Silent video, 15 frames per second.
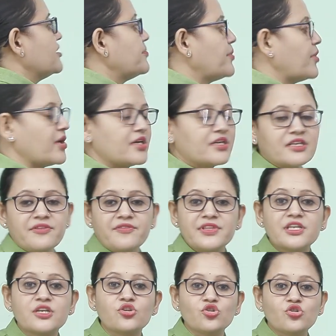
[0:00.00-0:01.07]
the product given
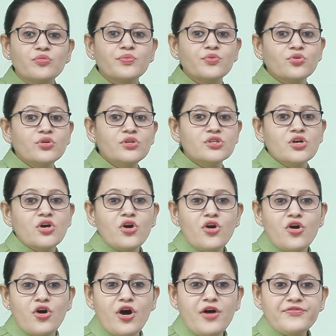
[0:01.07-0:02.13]
the cube root
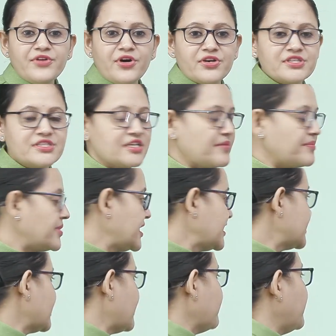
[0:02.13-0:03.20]
of the original number.
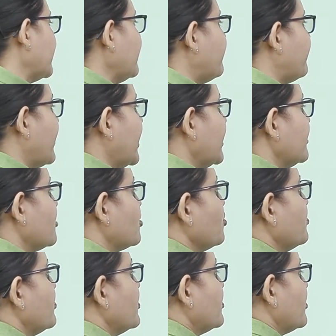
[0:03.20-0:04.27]
Example, find the
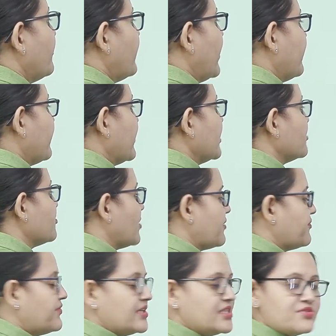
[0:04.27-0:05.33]
cube root of
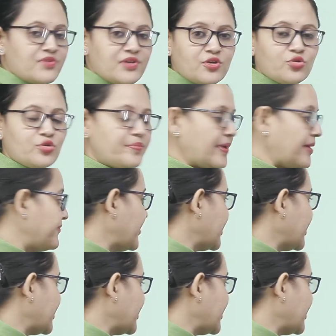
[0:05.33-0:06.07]
512. First we will do the prime